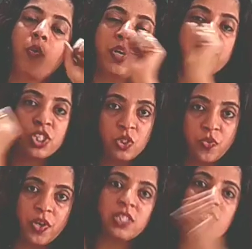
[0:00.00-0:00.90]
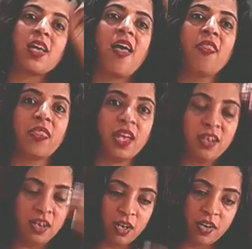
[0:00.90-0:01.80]
questions first and
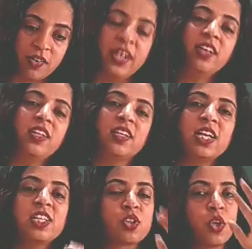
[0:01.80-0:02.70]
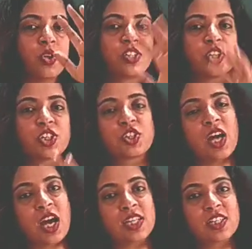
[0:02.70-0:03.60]
then read the text, so you'll search the
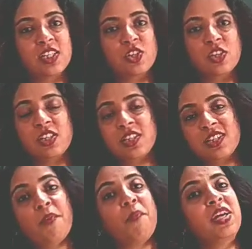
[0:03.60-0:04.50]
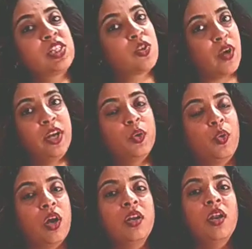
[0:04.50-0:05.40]
answer. So this is the best way to
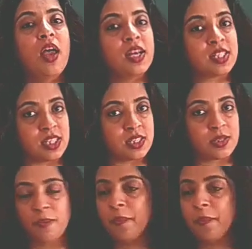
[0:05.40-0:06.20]
learn SS.